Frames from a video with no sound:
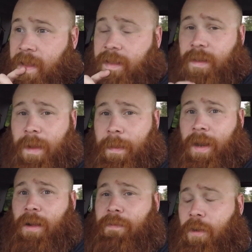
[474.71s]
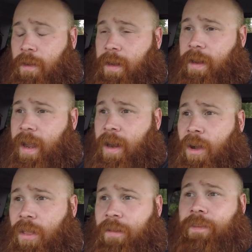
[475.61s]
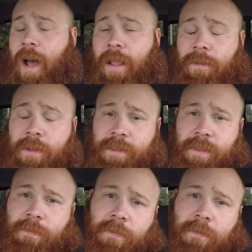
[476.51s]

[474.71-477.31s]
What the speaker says: Somebody might upvote it, and all the followers